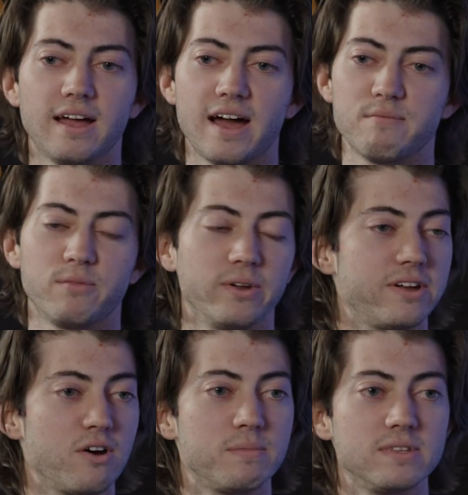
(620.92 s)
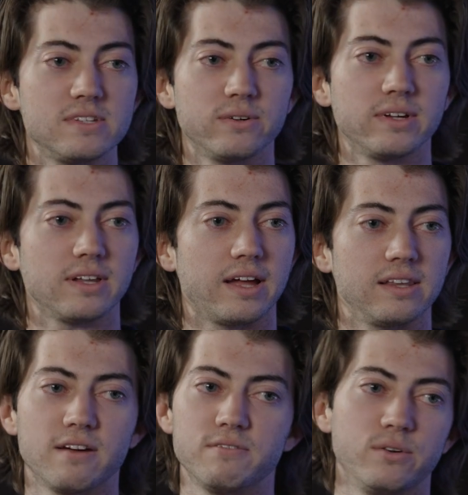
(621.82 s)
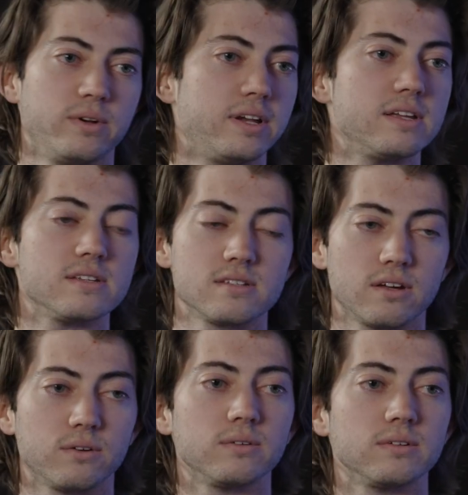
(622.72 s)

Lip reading: I'm really open to it. I love doing it, so.